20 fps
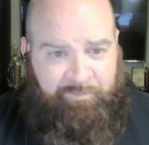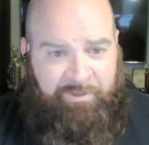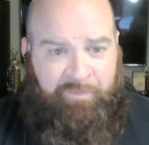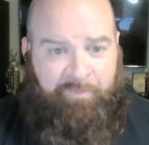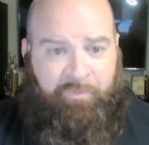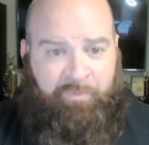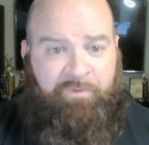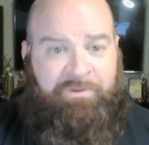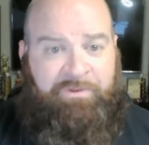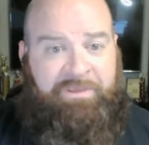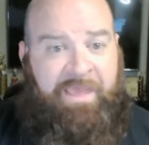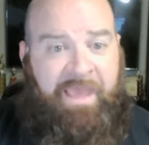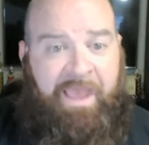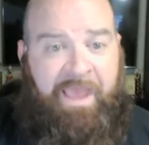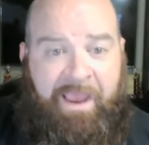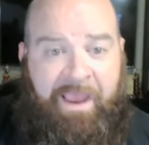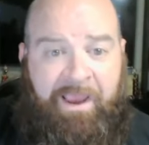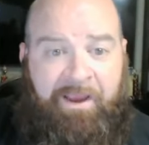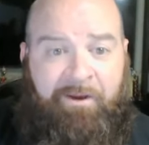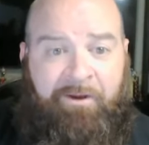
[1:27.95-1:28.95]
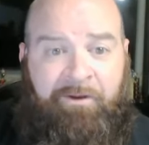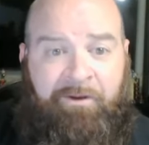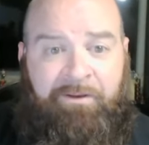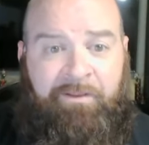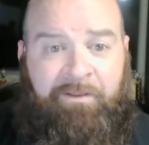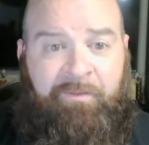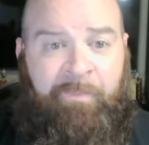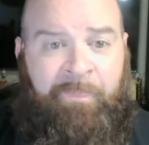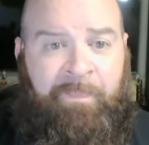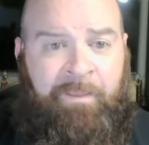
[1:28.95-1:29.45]
People care.
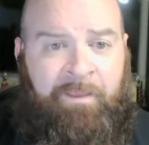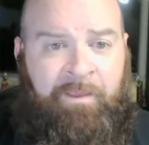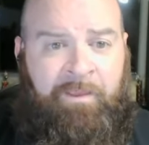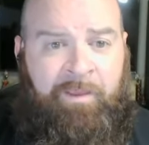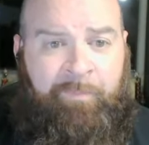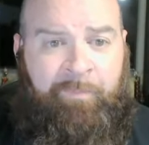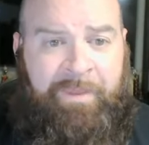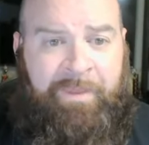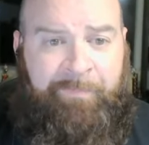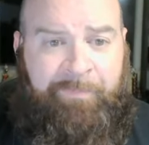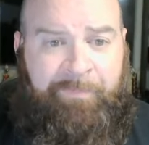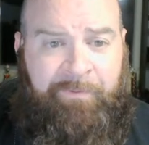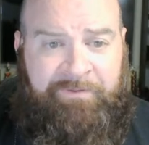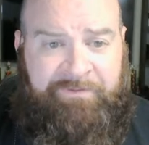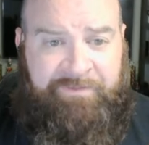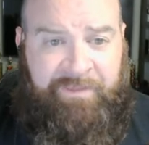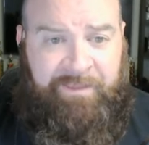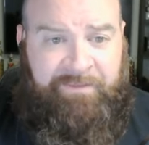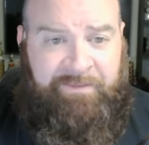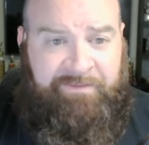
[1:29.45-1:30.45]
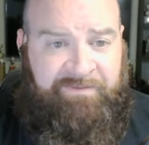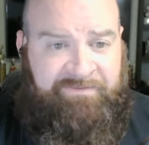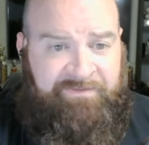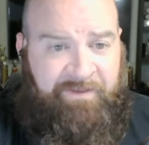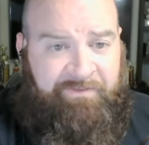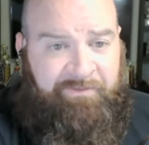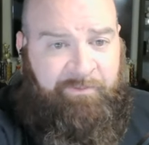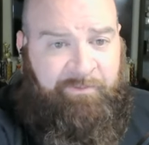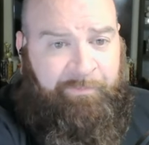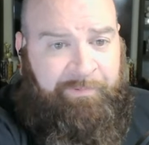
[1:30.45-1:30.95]
People think these
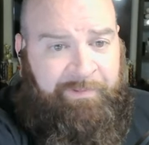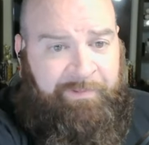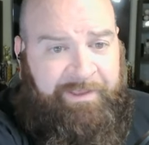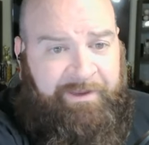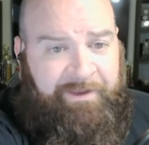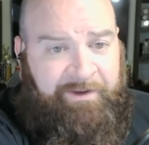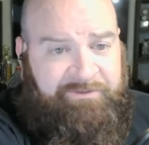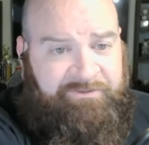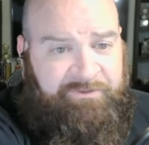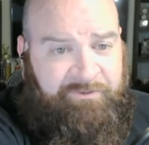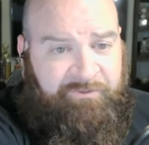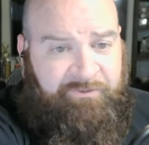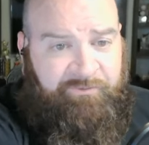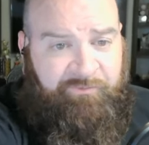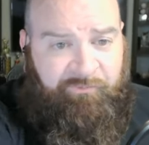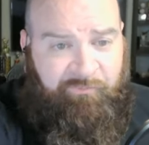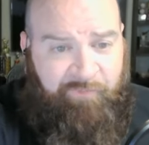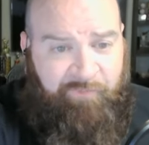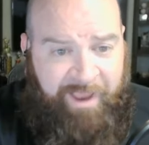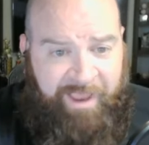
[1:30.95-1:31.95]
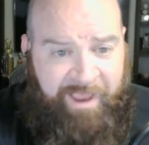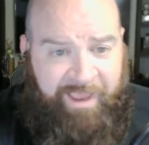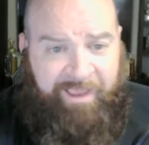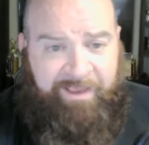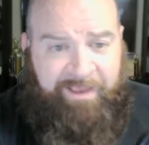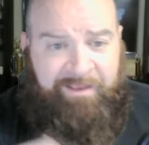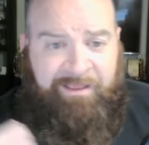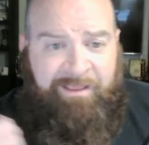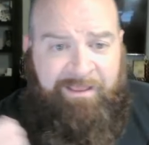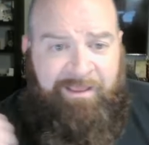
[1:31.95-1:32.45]
other players are
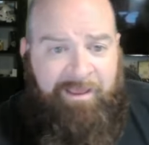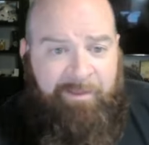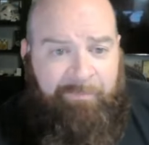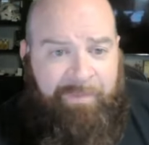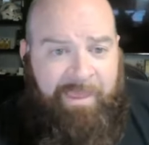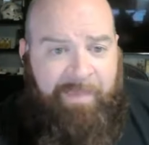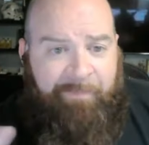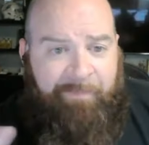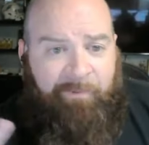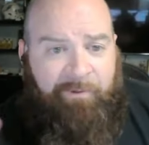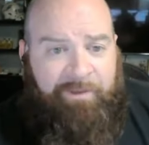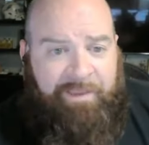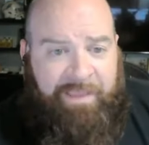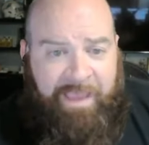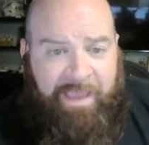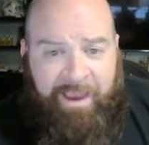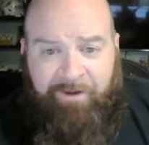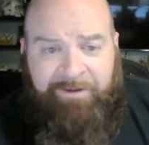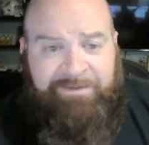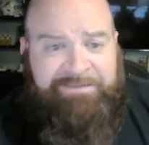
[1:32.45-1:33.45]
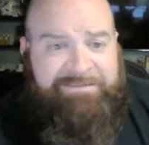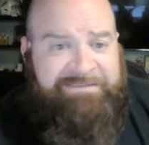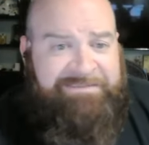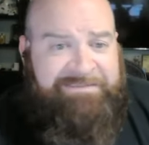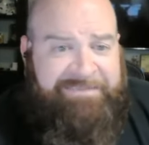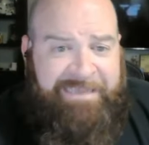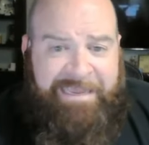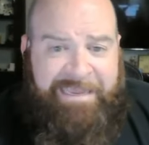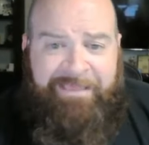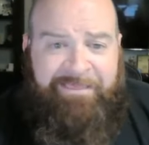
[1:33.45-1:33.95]
great. People care to
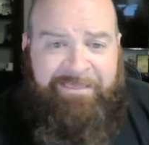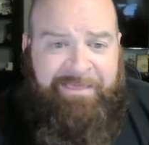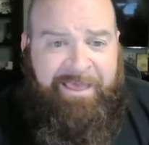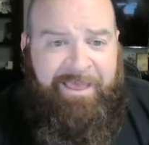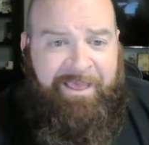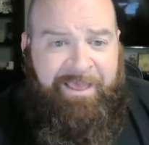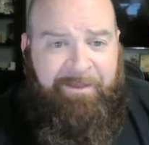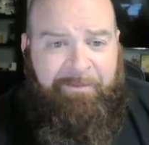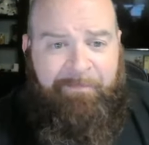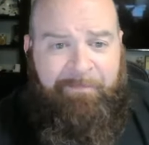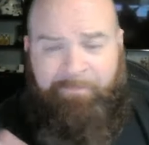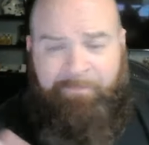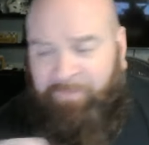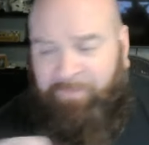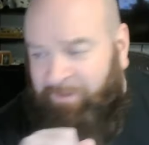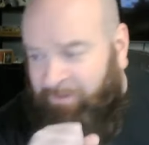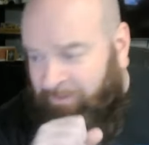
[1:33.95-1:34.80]
see them.